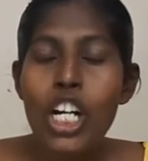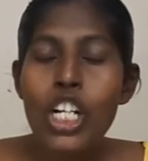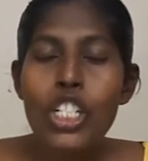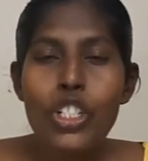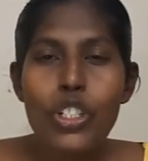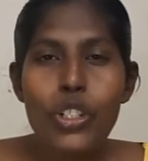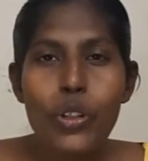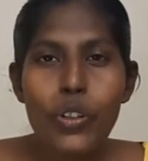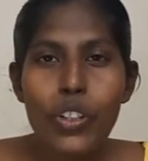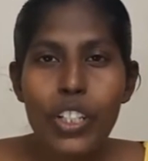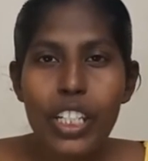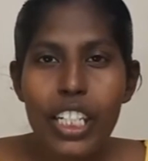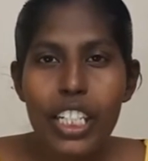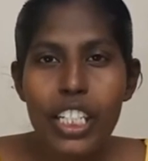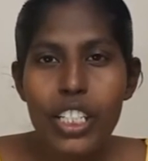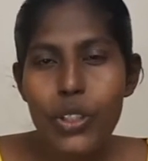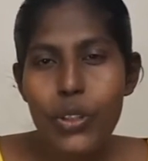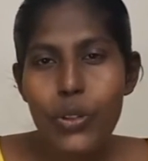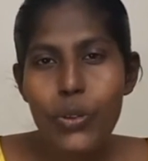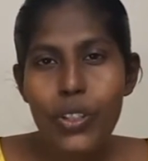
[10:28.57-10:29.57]
So dear
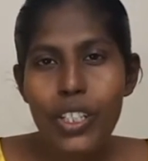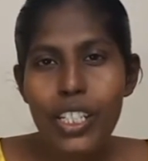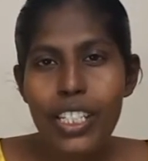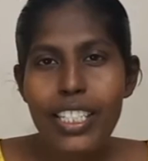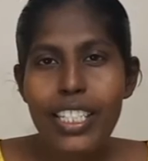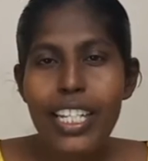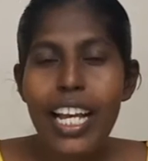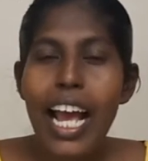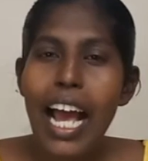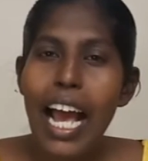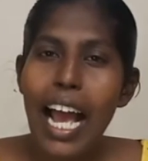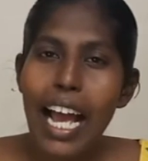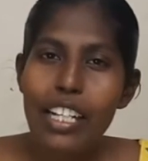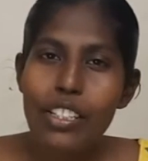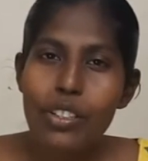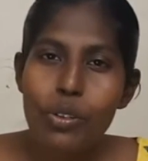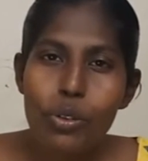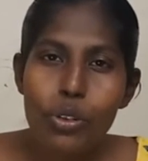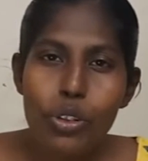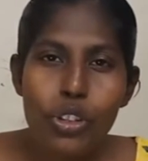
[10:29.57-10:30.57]
students,
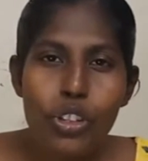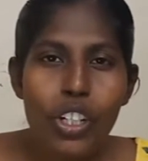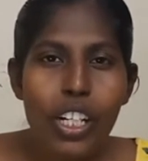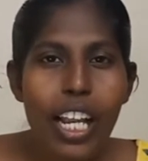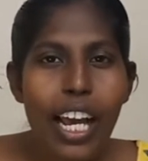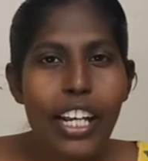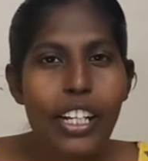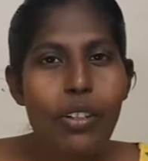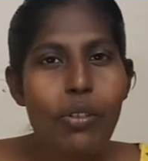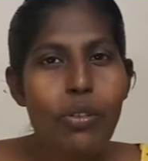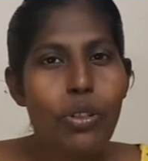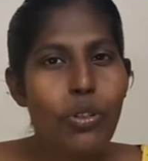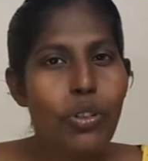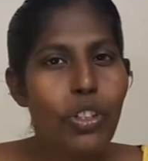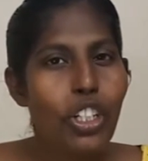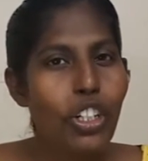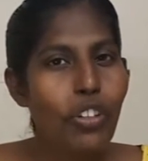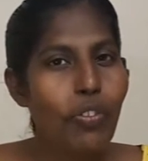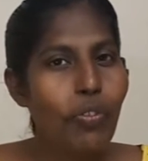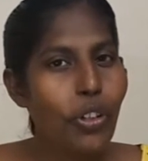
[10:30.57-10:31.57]
as usual I used to
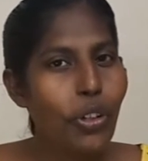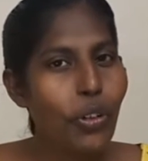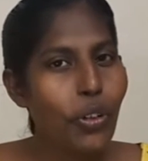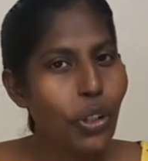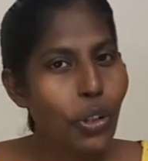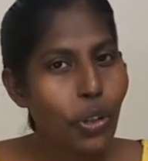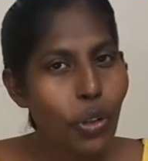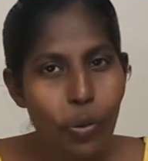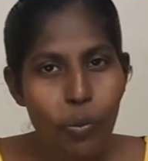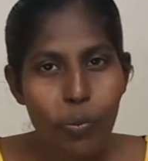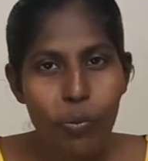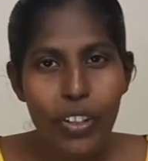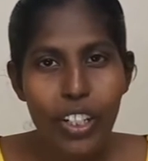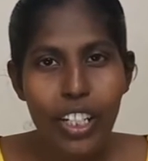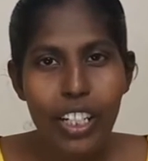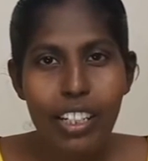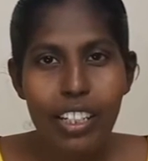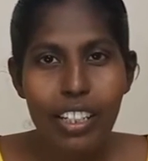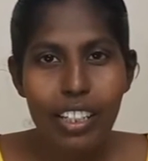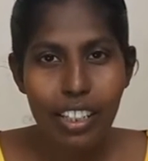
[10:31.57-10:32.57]
give you a
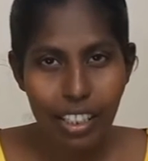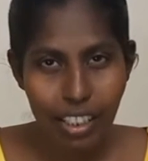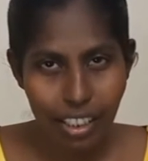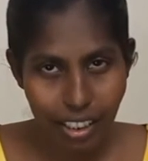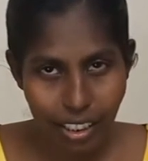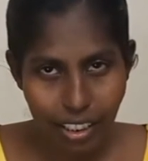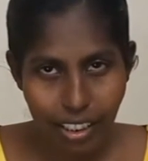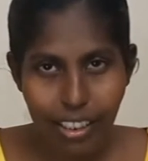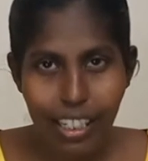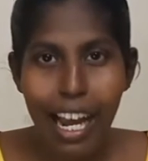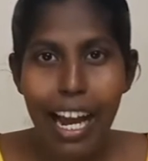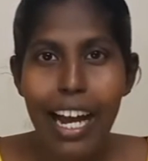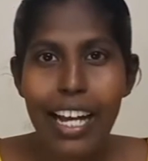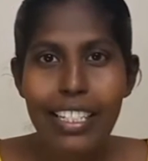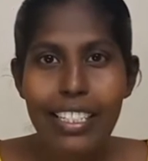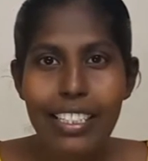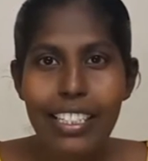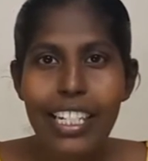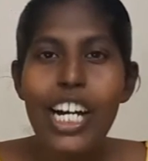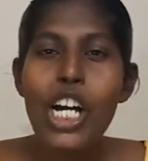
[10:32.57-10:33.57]
homework
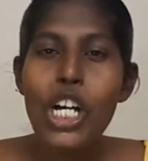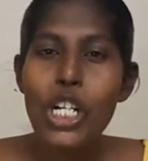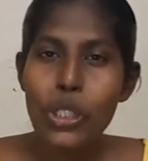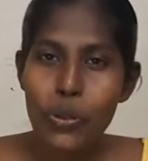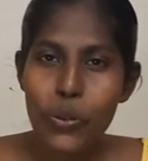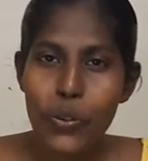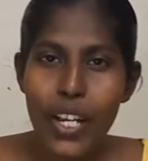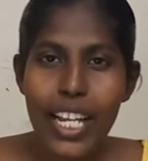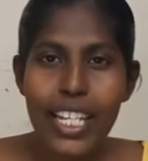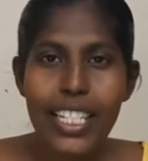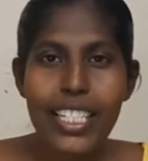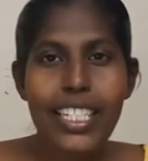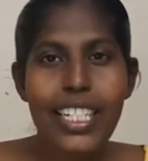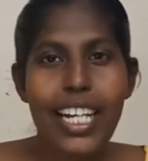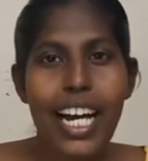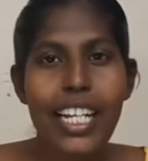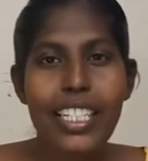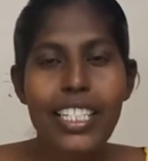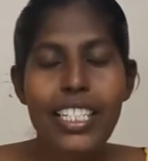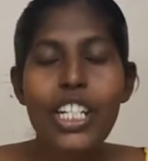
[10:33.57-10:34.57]
task. Today's
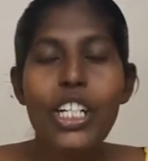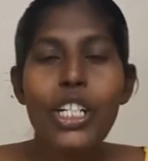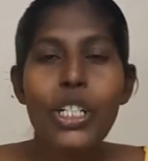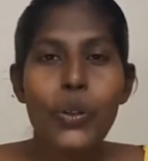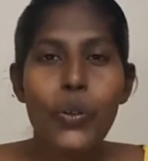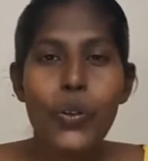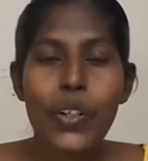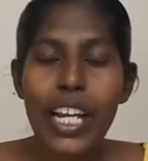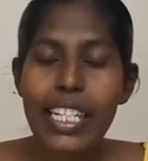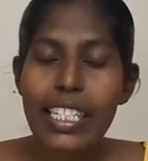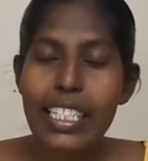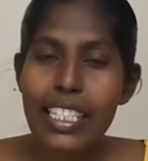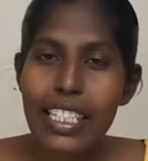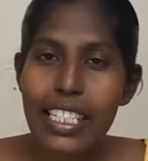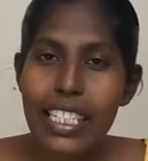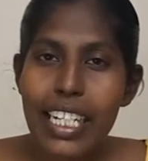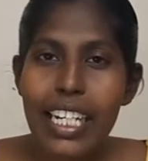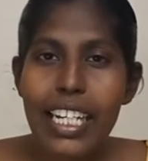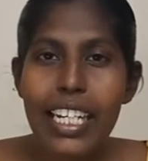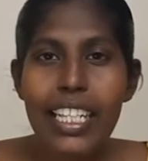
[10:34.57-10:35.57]
task, you can
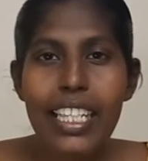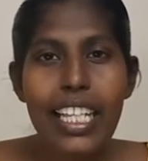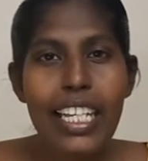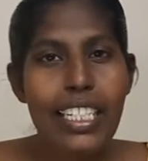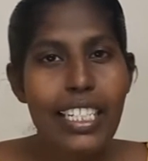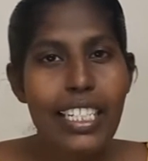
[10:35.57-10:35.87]
see in the